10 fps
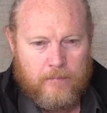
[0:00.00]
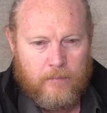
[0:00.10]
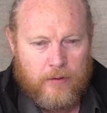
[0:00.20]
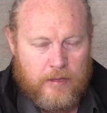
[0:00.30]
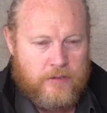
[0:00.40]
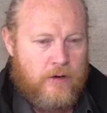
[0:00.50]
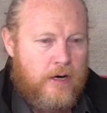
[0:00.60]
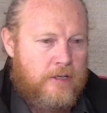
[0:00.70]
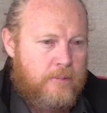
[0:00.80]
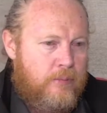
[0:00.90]
what they're
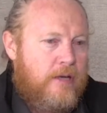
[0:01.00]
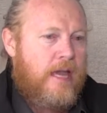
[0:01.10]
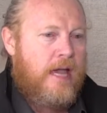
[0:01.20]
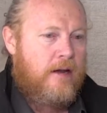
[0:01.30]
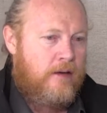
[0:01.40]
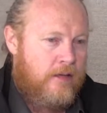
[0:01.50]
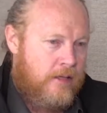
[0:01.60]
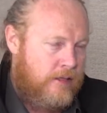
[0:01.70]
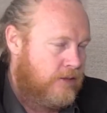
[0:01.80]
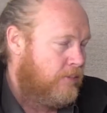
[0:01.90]
trying to bring out
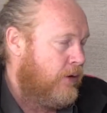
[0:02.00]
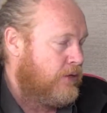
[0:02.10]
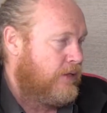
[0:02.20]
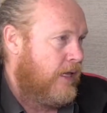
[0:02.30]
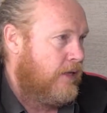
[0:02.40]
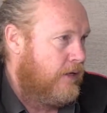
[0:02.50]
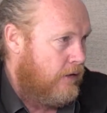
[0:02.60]
is the personality